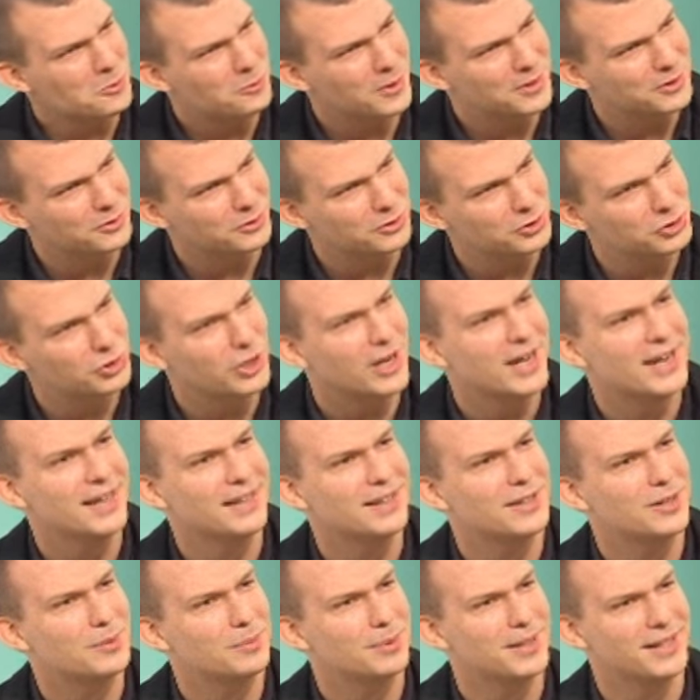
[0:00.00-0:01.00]
Went to
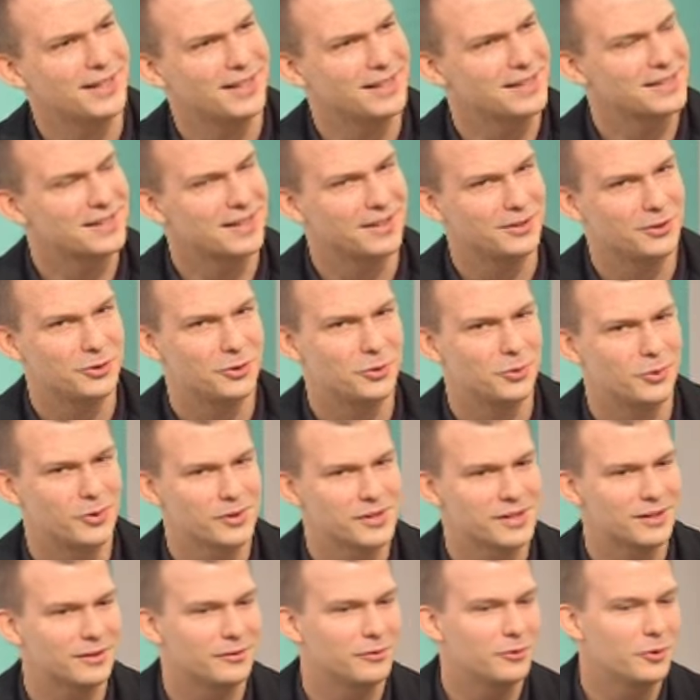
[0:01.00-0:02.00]
China, played extended
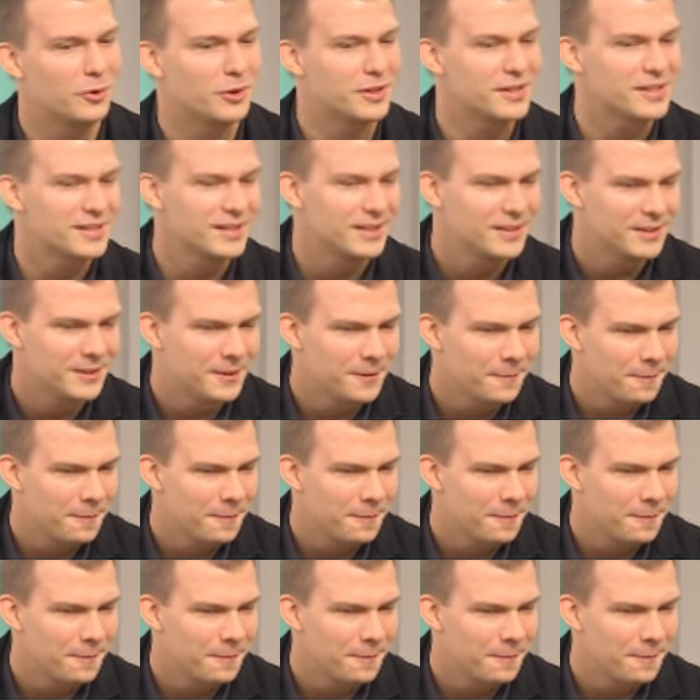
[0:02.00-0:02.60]
tours, and of course,